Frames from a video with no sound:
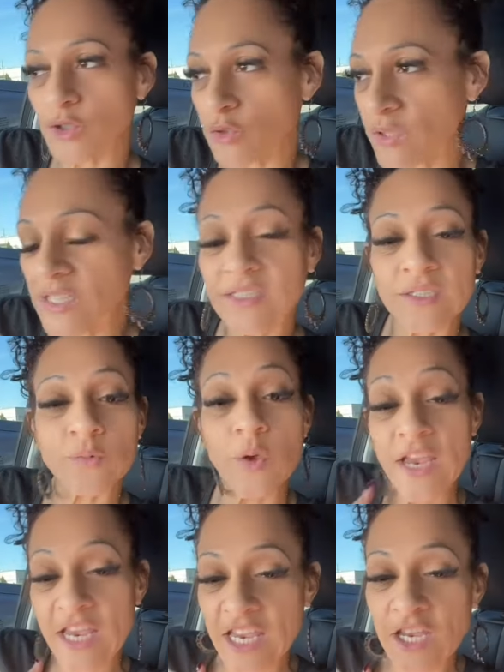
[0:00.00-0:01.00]
You need to
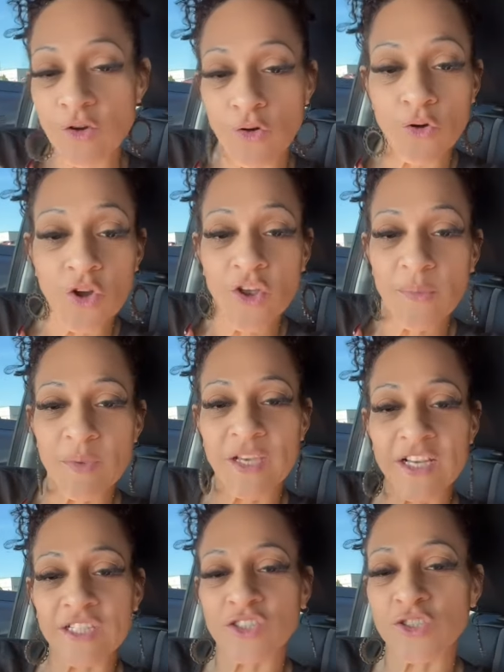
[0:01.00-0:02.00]
heal
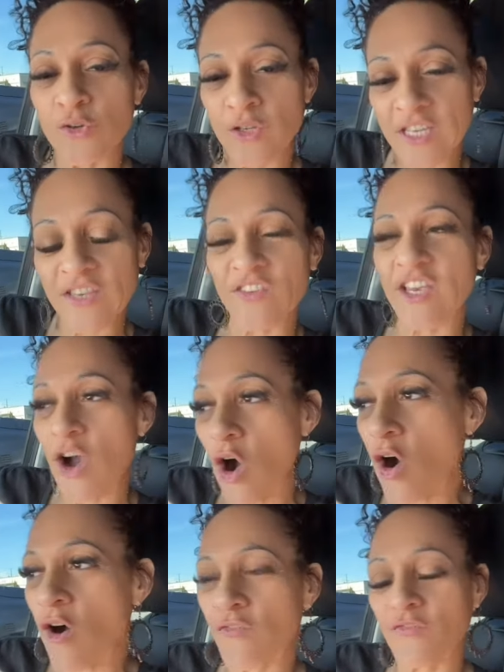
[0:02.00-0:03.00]
because you're giving
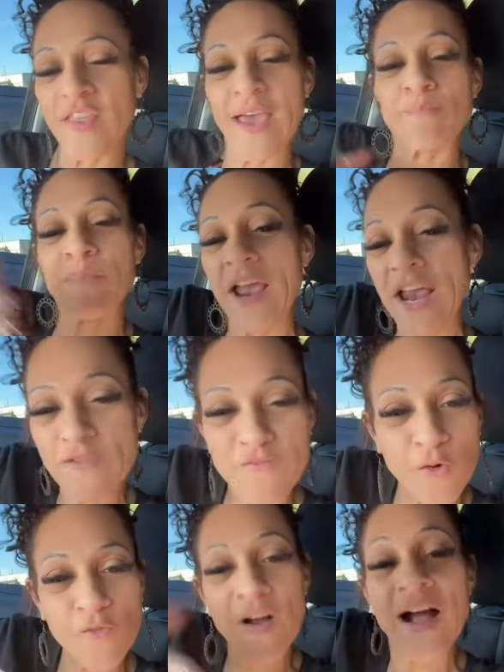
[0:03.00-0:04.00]
off that
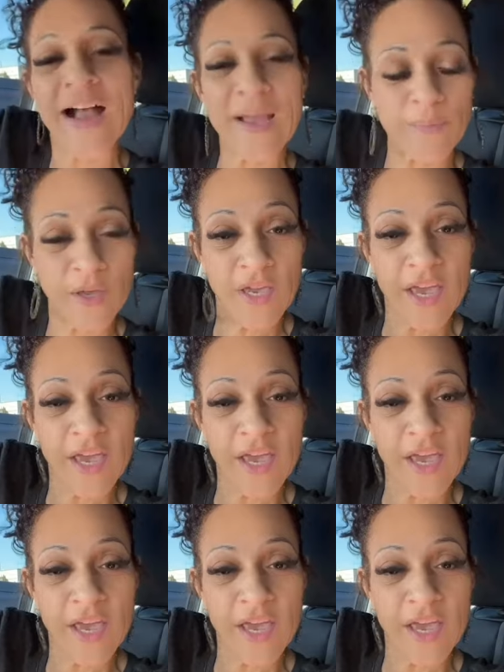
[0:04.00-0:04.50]
painful vibe.